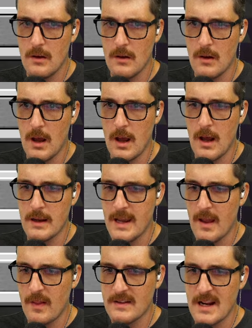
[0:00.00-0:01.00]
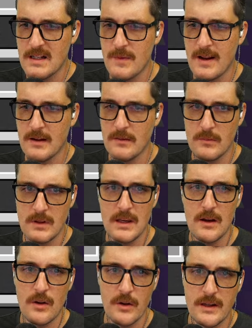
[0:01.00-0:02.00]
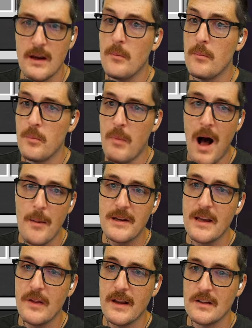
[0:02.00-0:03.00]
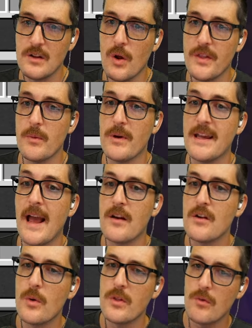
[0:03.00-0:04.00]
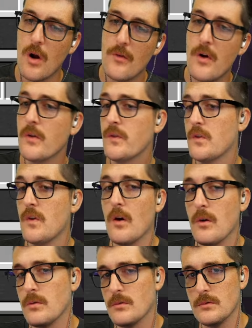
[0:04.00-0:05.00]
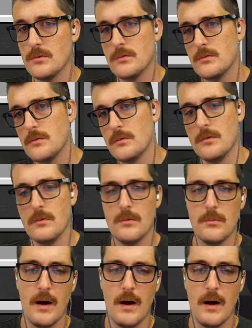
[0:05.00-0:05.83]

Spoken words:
yeah, let's activate kill. Mob killing is the only thing we can do in the raw vaults, so might